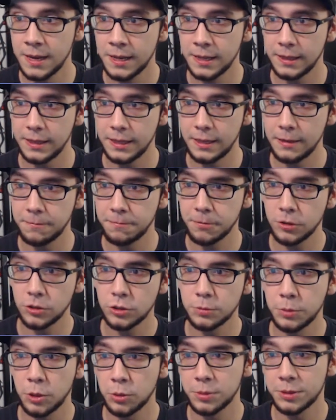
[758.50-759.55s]
The
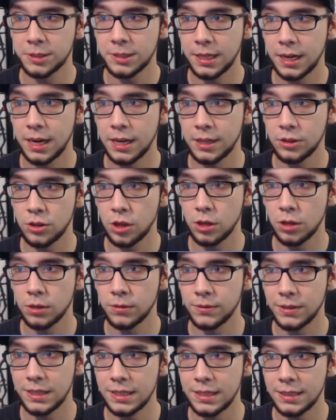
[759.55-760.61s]
first purpose that I thought
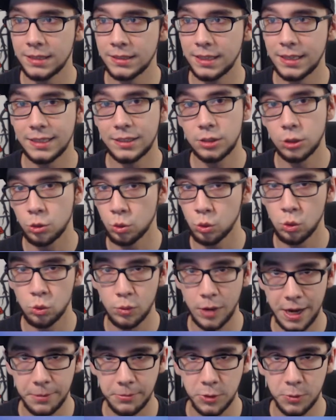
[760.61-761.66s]
of is it's a Gruul
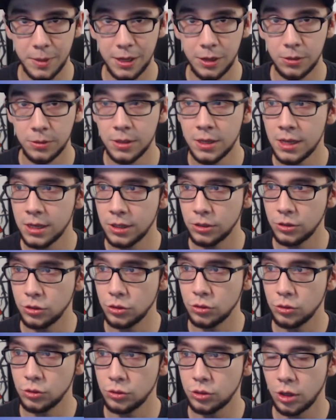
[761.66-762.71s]
ramp spell.
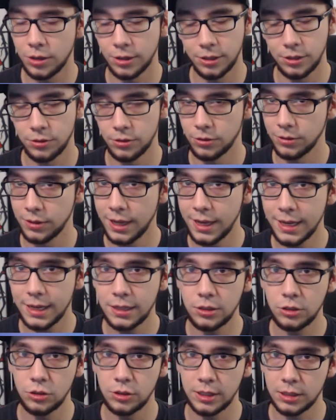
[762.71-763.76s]
You target your own
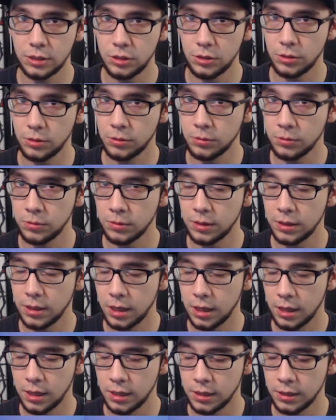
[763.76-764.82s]
land, you get 2
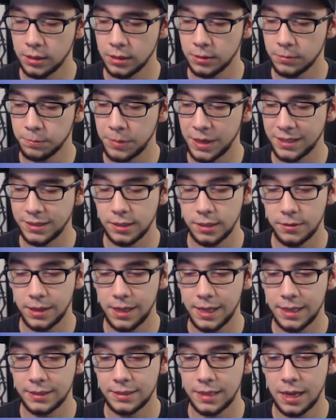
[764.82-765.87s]
basic
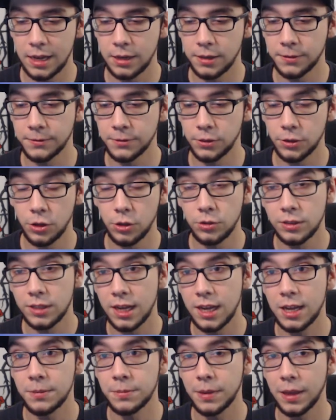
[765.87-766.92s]
lands out of your own
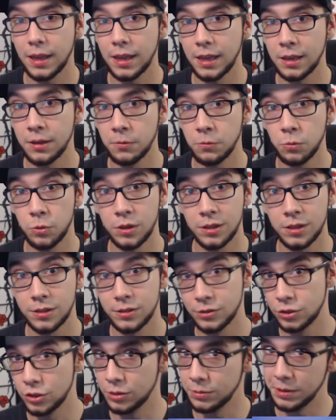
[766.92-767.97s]
type, and with
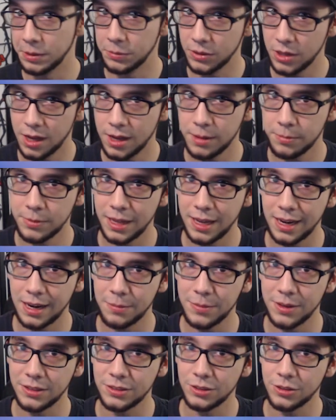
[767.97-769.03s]
Consuming Blob that I
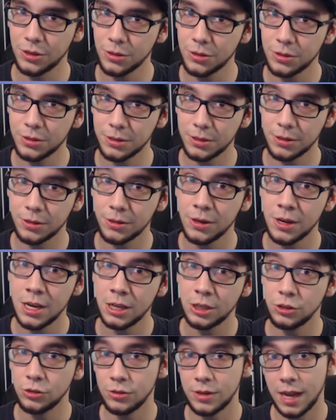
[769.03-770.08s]
mentioned earlier,
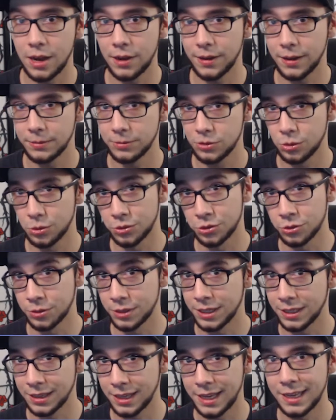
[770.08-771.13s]
you now have sorcery
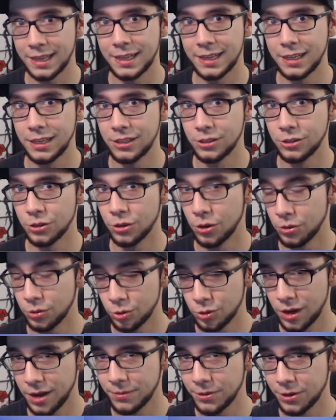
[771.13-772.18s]
and land in your own
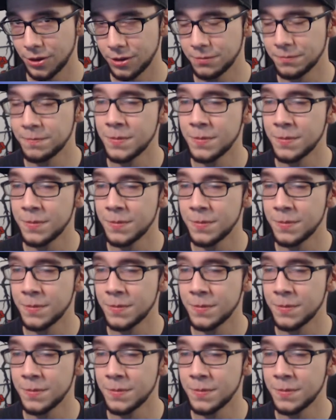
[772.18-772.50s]
graveyard.